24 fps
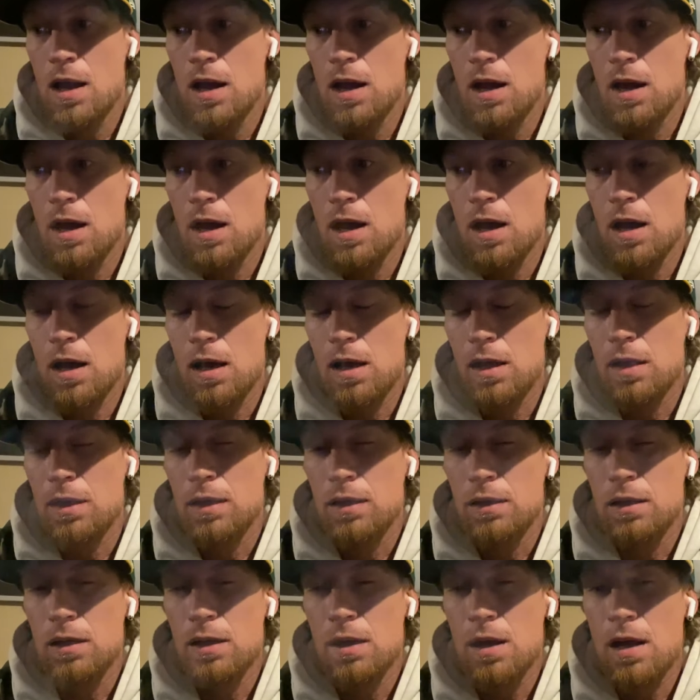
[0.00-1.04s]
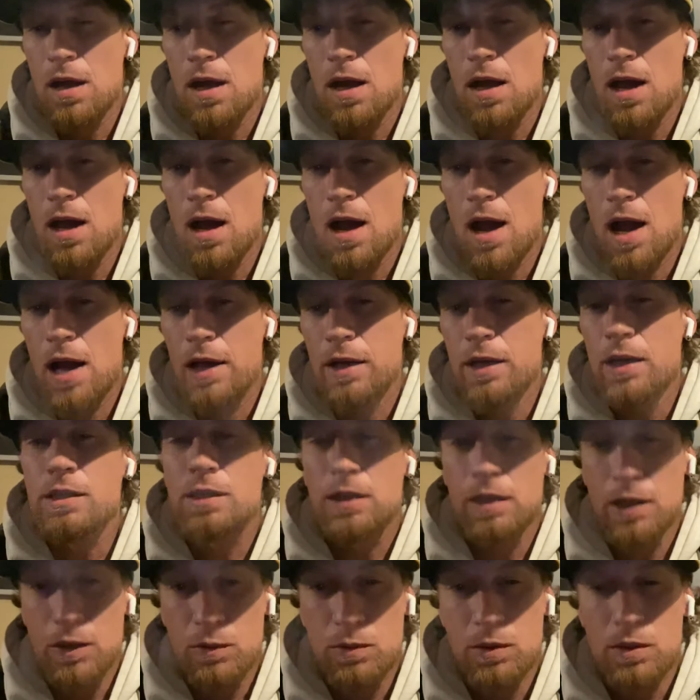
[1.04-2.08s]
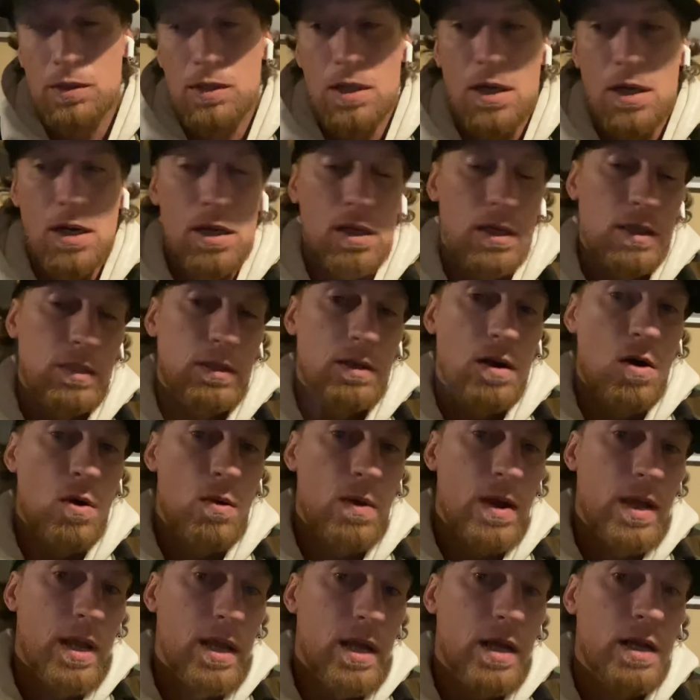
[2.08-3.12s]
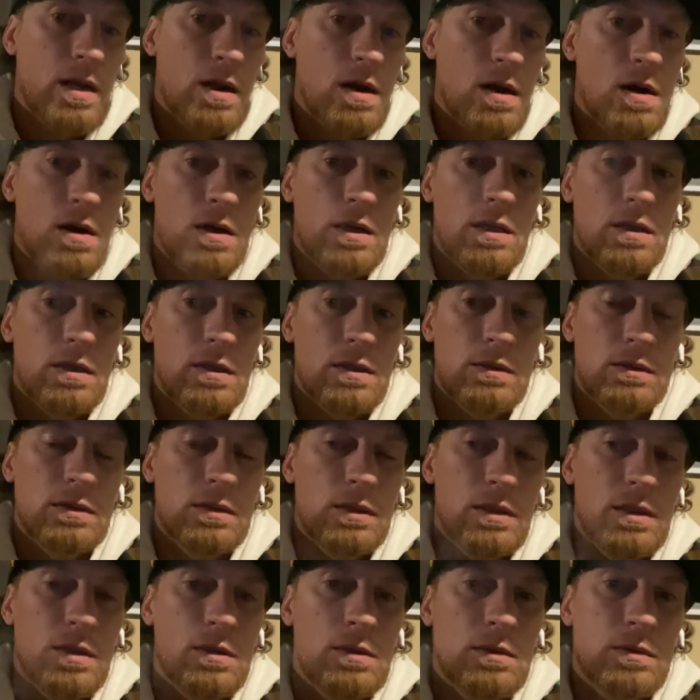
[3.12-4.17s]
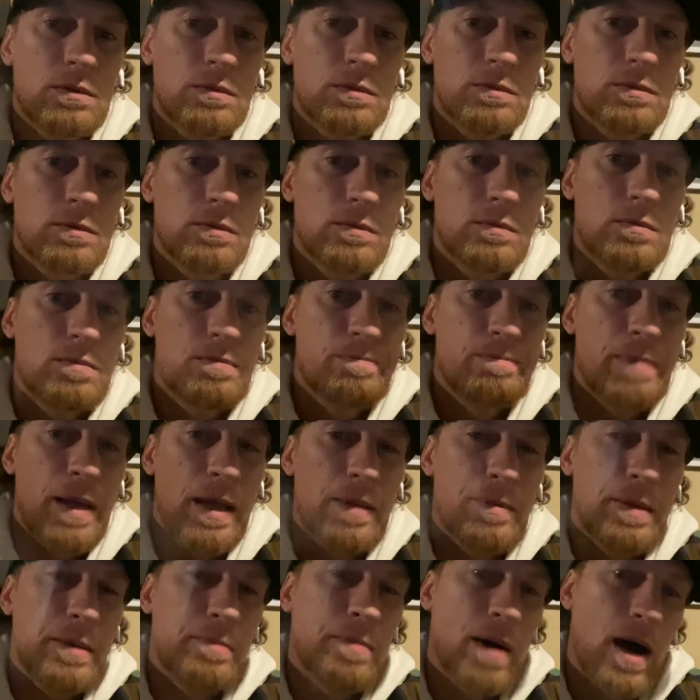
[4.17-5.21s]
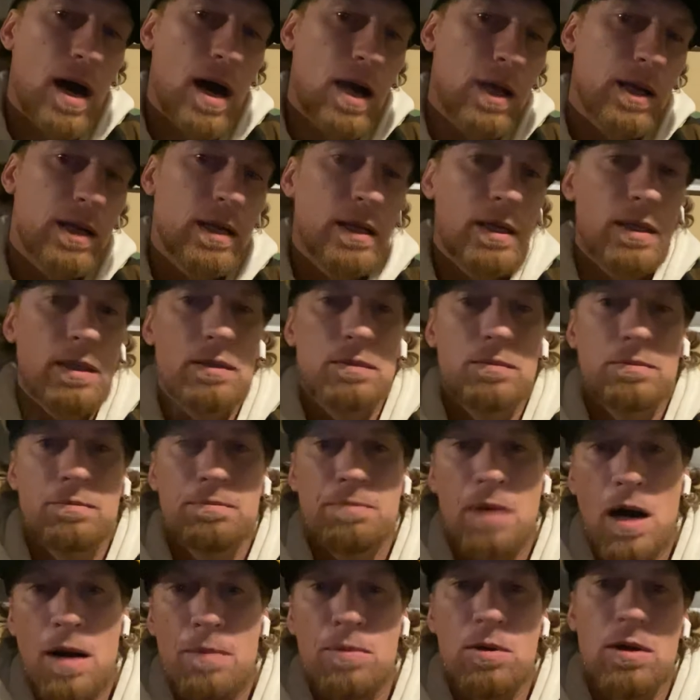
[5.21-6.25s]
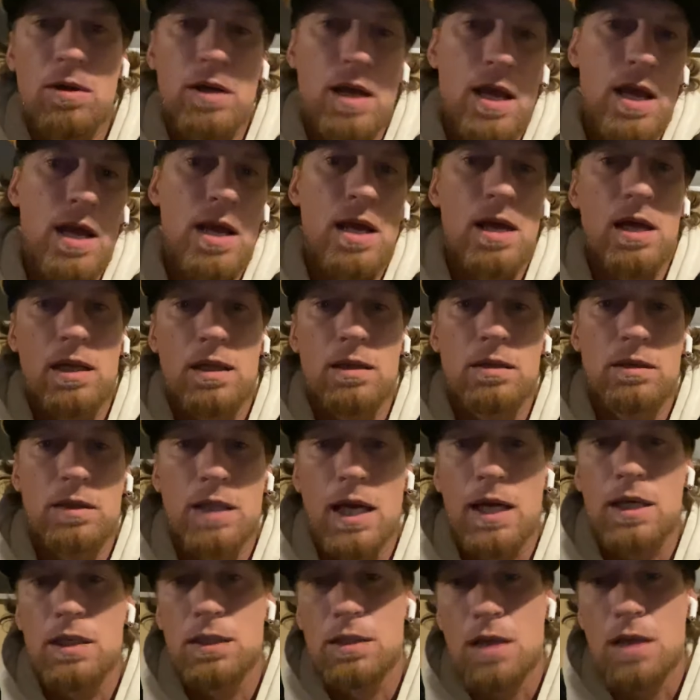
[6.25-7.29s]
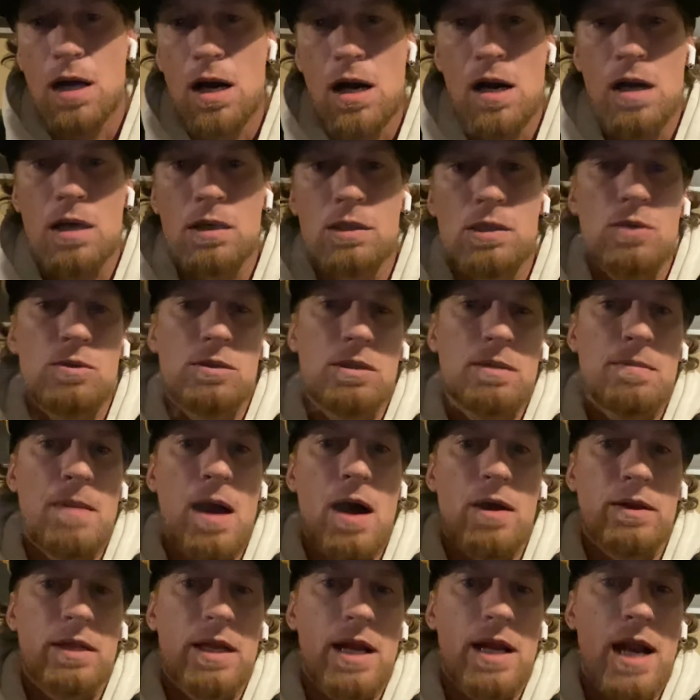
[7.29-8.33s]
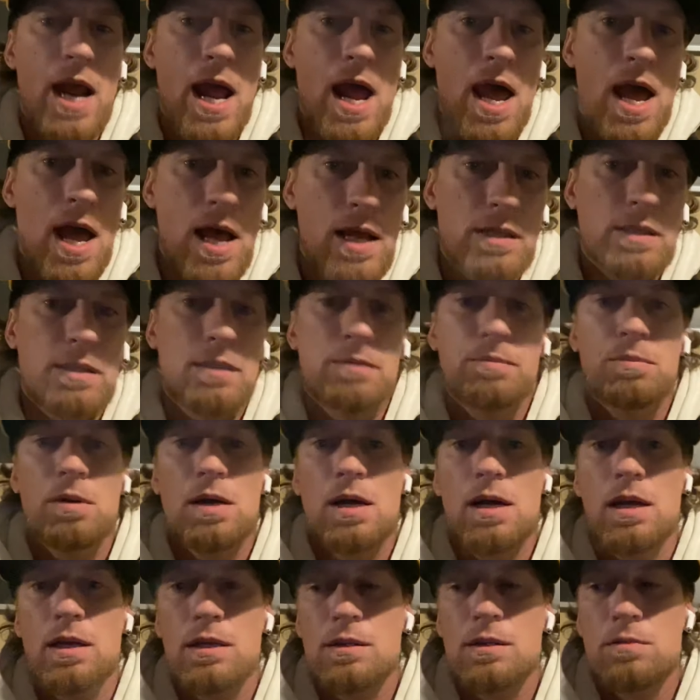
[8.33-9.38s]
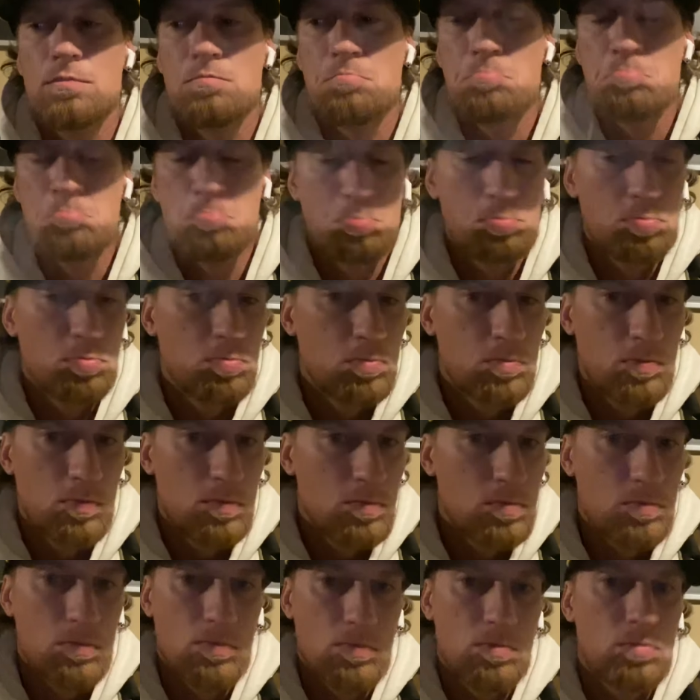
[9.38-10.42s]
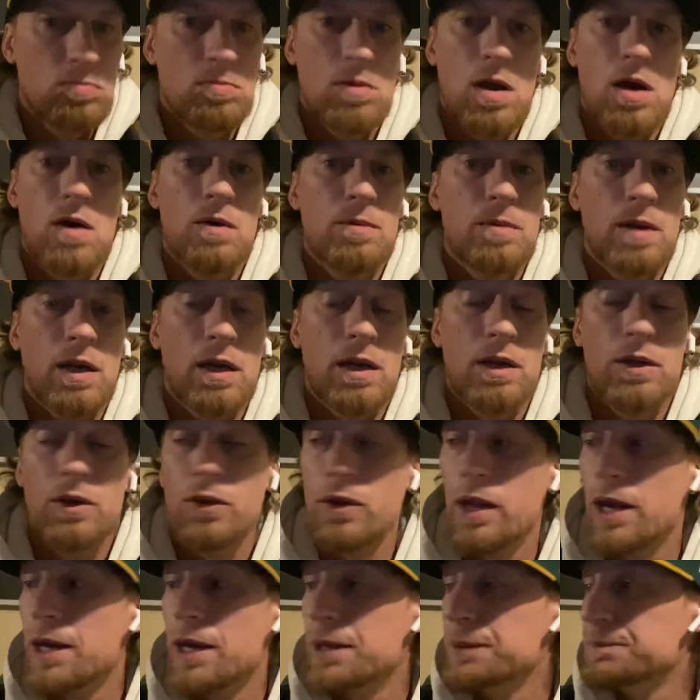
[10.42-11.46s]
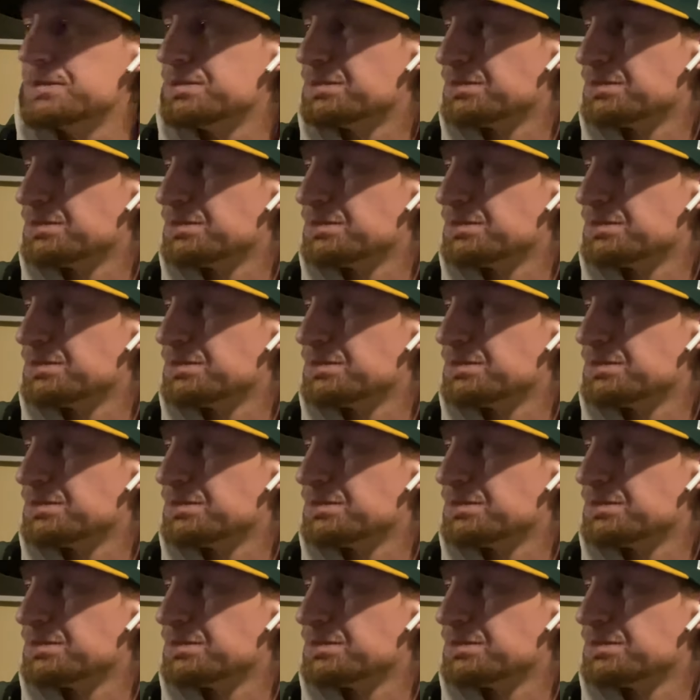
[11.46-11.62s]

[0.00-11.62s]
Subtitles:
Uh, I initially was gonna go in on your little baby body, bobblehead, thick tongue, juicy mouthed ass, but no, I'm not gonna do that.